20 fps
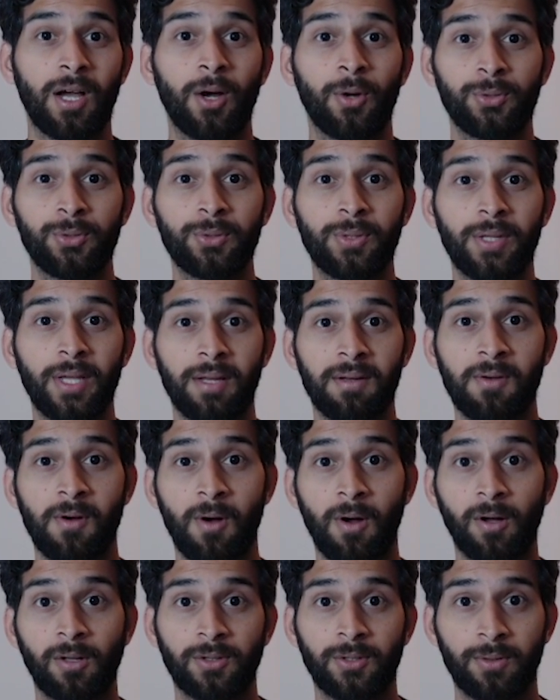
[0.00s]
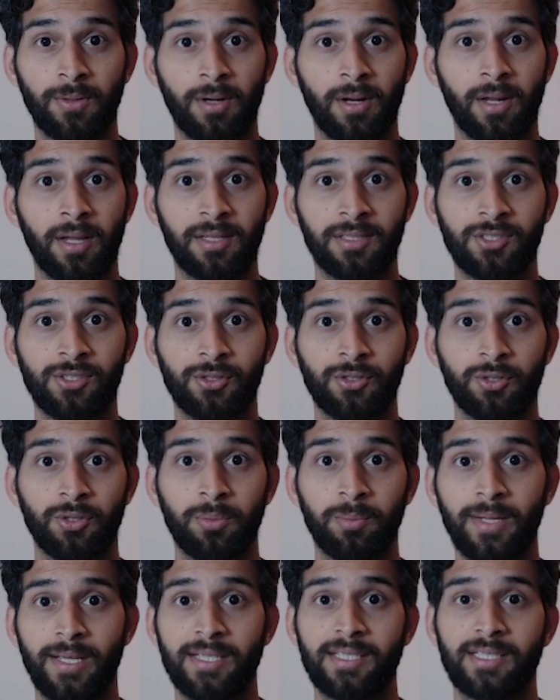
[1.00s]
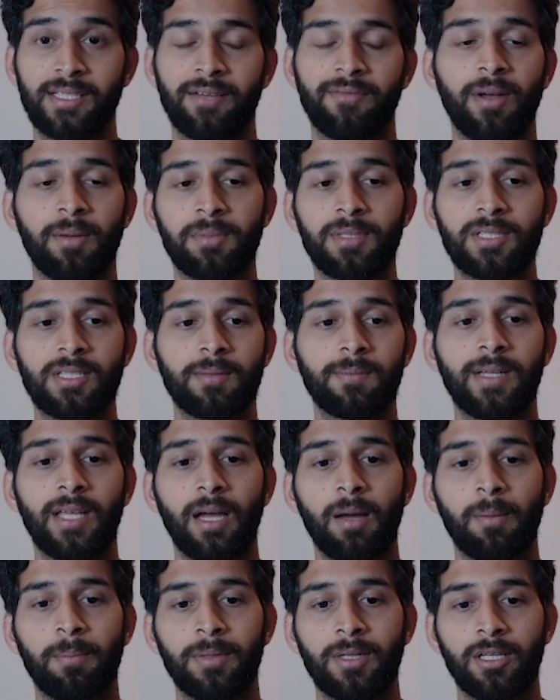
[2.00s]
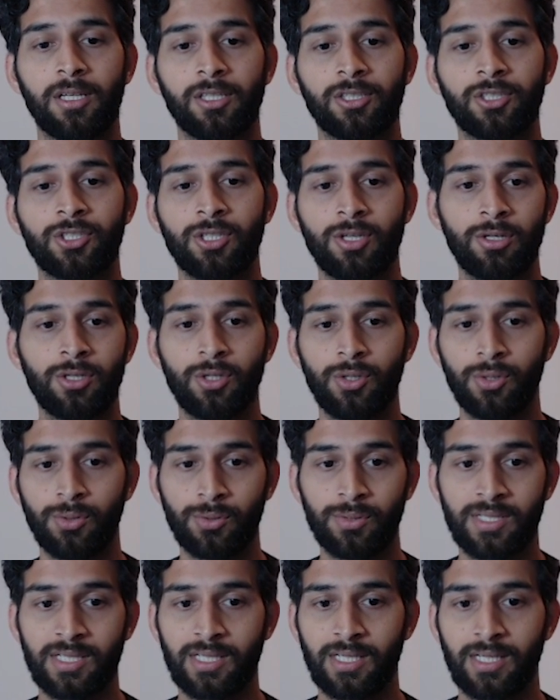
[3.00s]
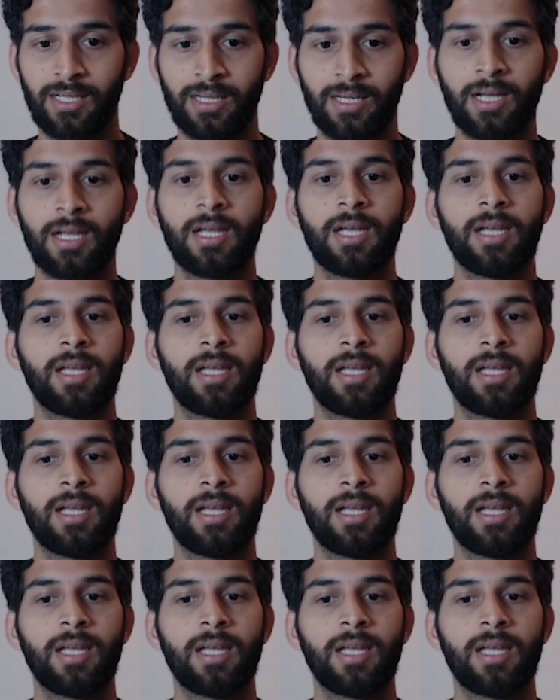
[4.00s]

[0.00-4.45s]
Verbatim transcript: how you can authorize your Blazor WebAssembly application using